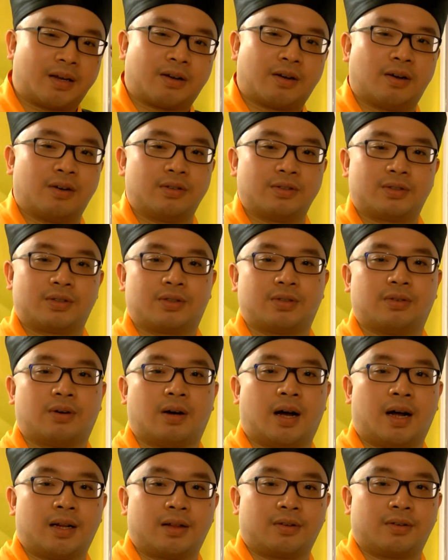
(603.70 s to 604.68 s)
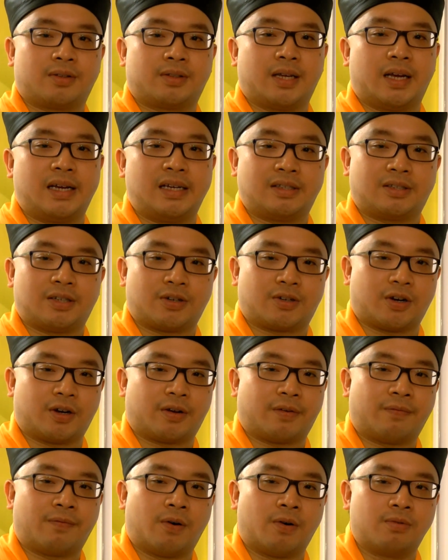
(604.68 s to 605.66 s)
goes to other things such
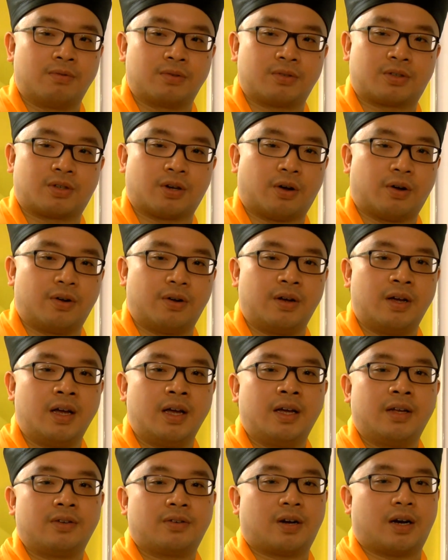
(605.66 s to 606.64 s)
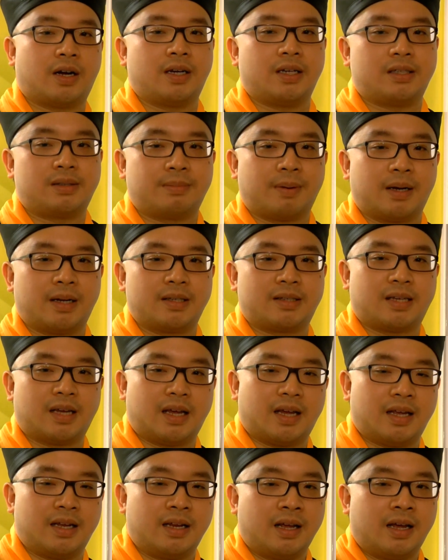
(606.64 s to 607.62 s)
as feng shui, Chinese
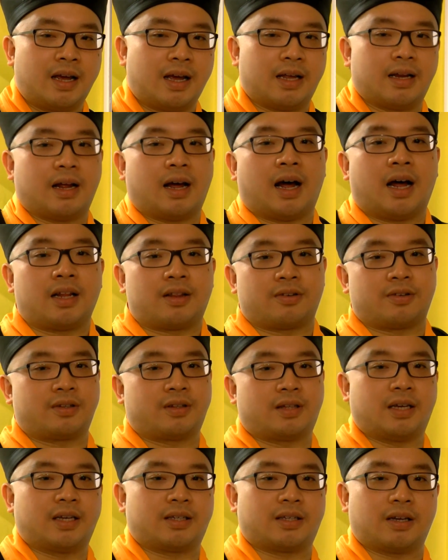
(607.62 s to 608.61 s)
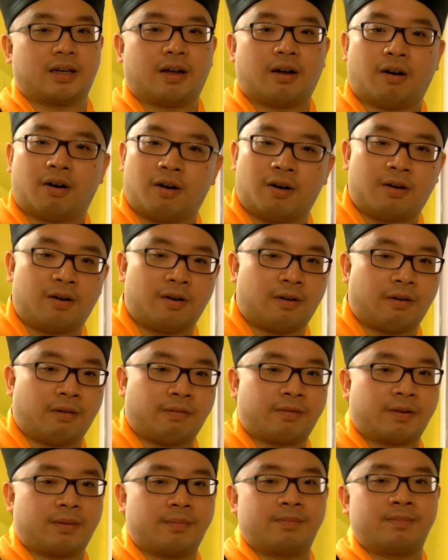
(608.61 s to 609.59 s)
medicine, and other things. That all
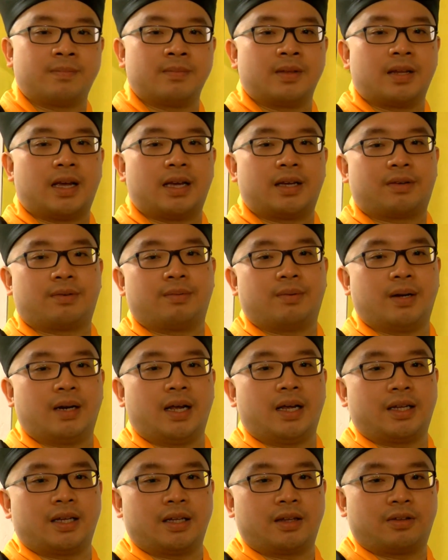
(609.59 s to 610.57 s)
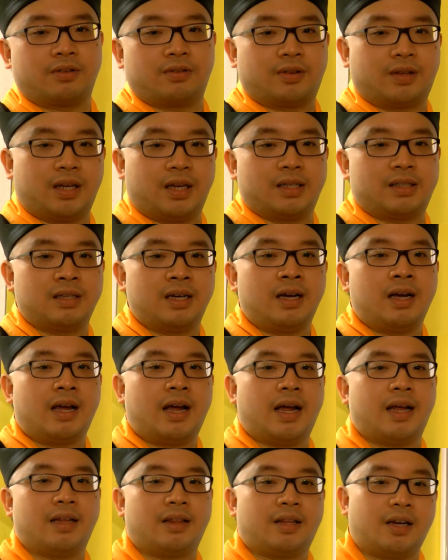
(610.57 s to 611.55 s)
of them is related to these,
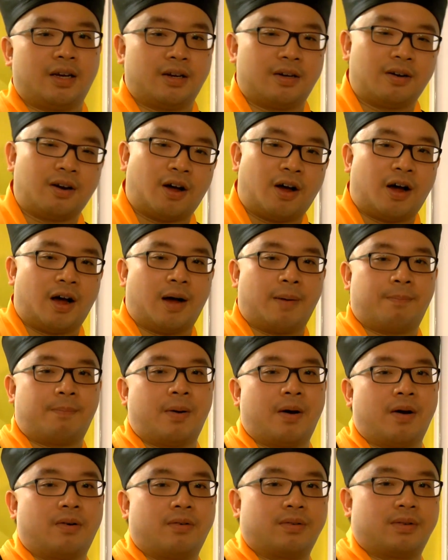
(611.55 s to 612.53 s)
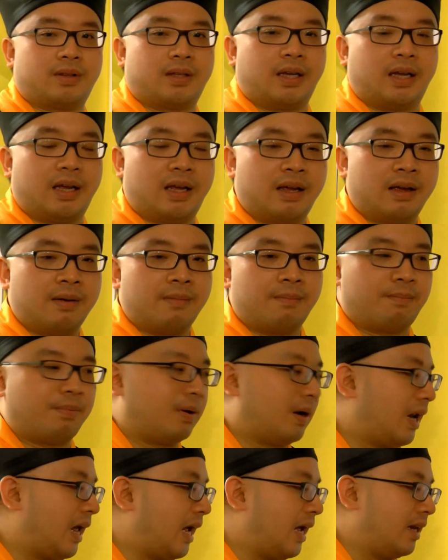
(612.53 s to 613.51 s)
and they're not about the
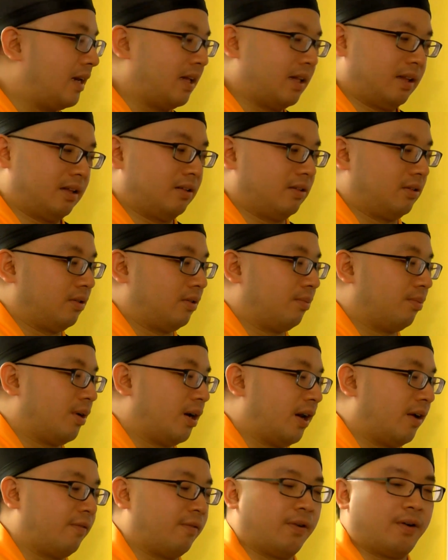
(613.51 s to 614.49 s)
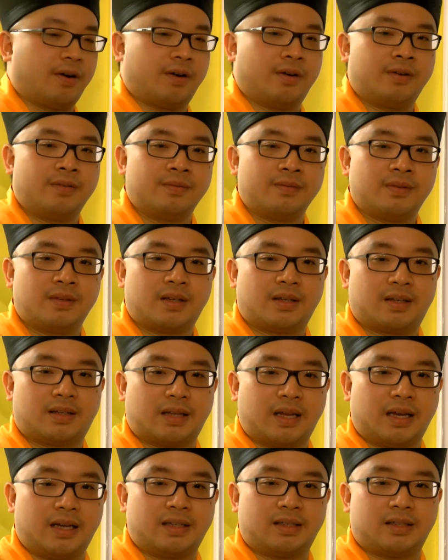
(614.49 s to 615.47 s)
planet or whatever
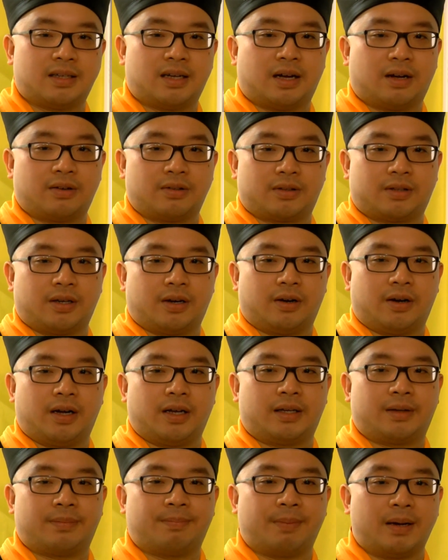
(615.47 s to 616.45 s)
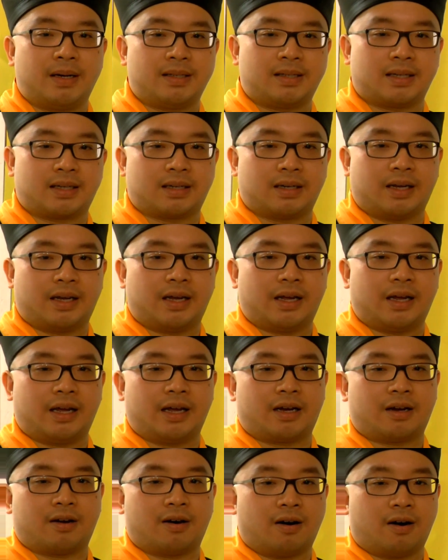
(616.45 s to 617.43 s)
things out there. It's basically
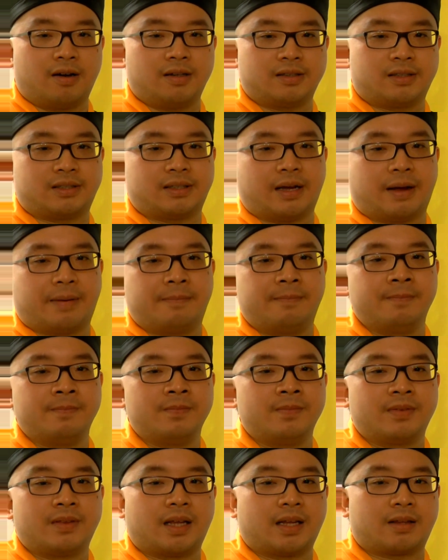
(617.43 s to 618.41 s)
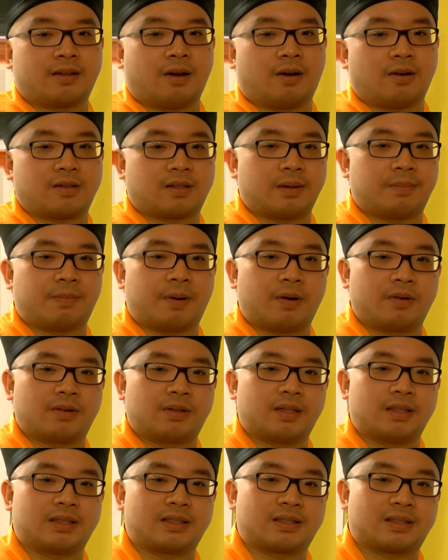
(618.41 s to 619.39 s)
a concept that talks
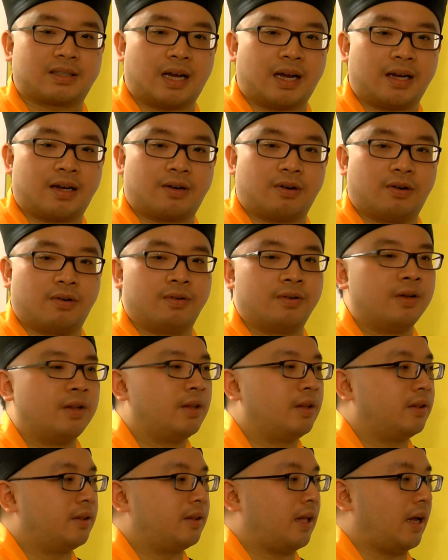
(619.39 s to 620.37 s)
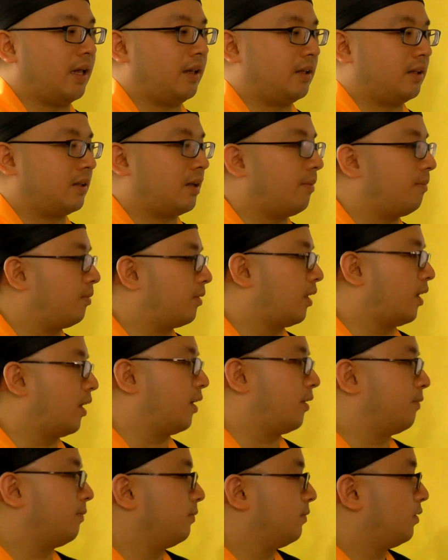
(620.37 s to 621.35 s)
about the cycle, that
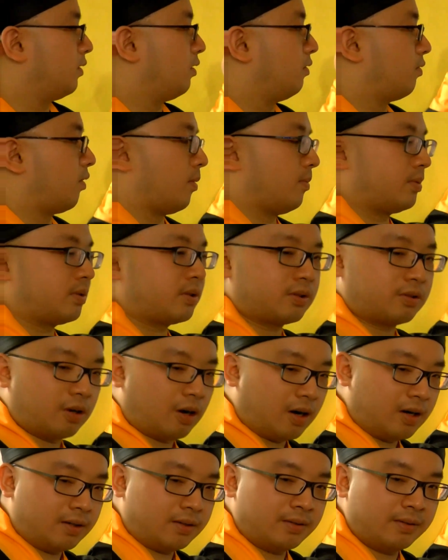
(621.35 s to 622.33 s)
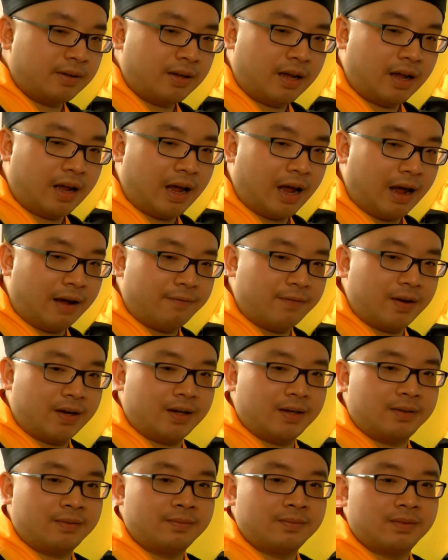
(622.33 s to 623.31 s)
something from start
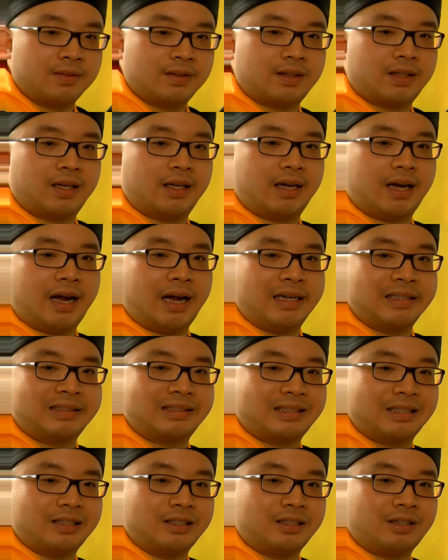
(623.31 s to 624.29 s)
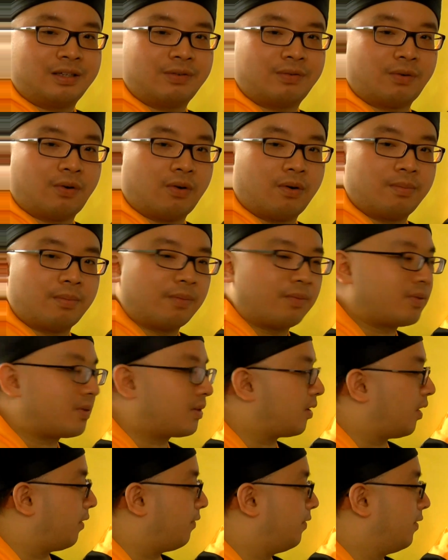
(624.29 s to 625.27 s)
having the essence form of
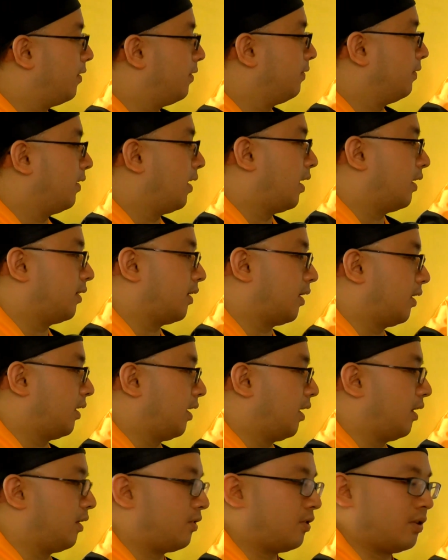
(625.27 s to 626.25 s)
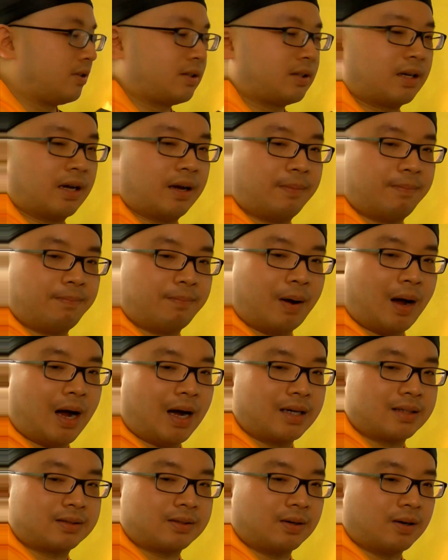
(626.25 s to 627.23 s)
stuff, and then it just get
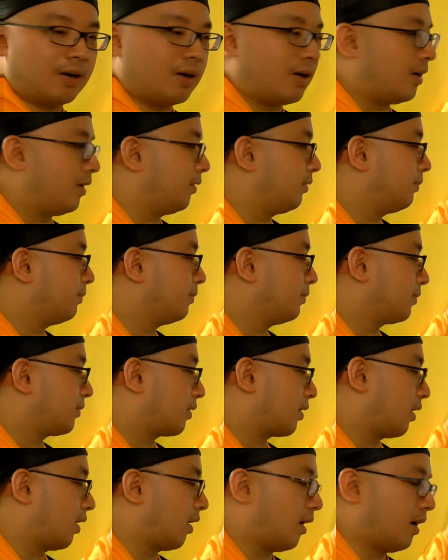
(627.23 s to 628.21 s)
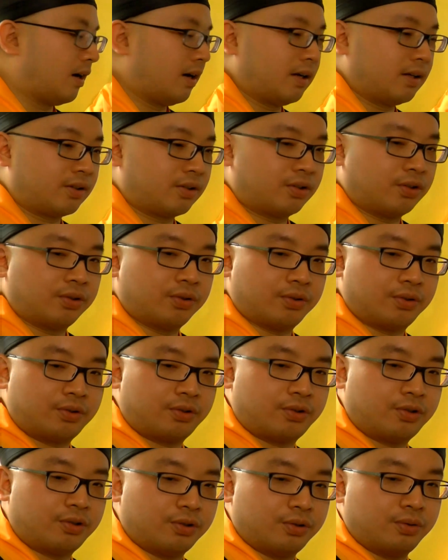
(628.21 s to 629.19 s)
passed on
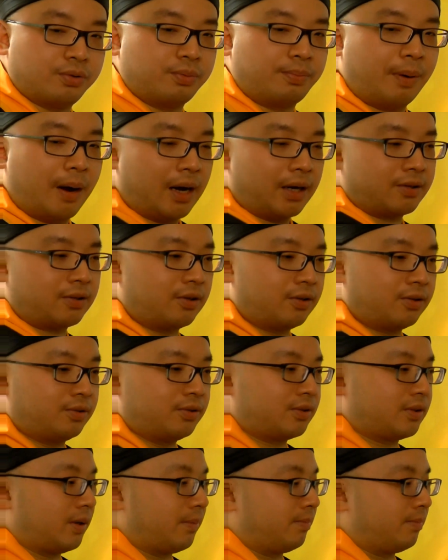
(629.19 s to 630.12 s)
to pass on to